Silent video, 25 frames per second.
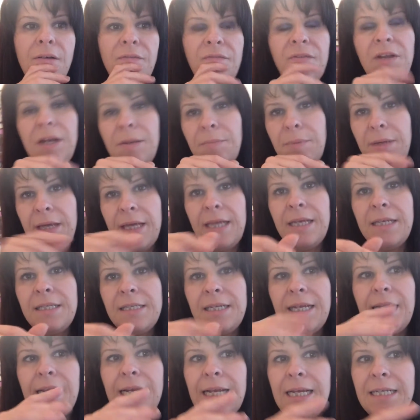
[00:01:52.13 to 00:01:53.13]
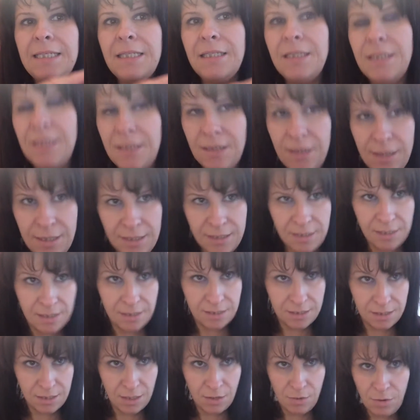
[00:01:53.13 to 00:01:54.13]
Philip Kingsley Elasticiser.
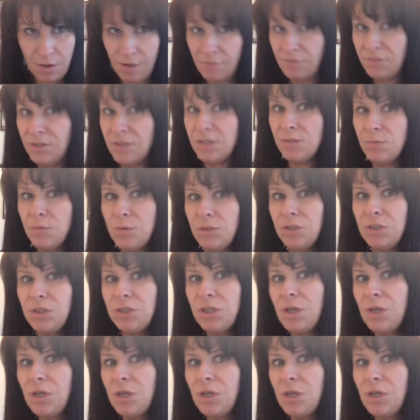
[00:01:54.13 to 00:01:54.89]
So I just want to